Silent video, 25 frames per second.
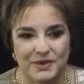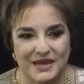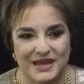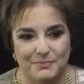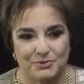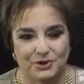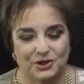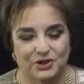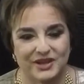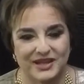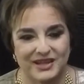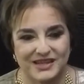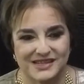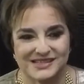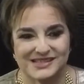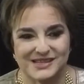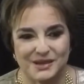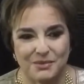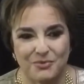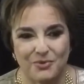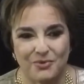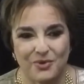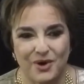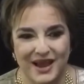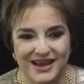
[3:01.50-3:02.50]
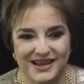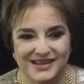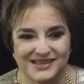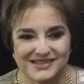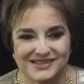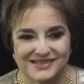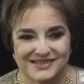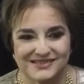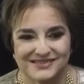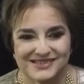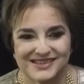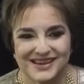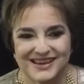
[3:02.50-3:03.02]
people in some ways.
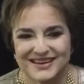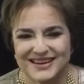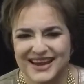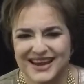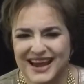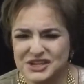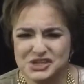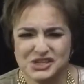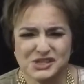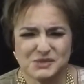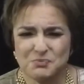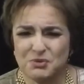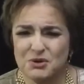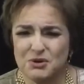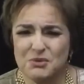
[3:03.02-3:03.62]
Not just